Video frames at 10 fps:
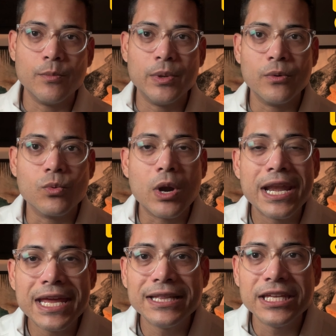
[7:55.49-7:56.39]
be
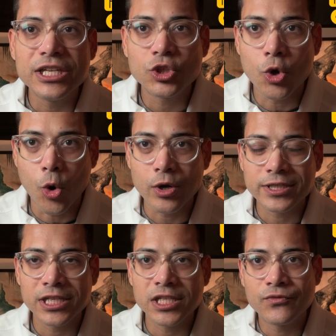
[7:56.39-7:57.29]
running these
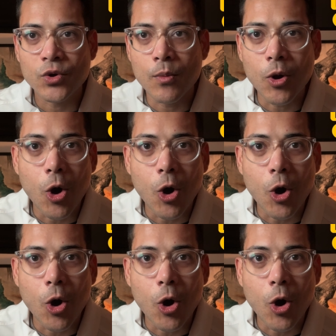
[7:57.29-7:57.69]
courses from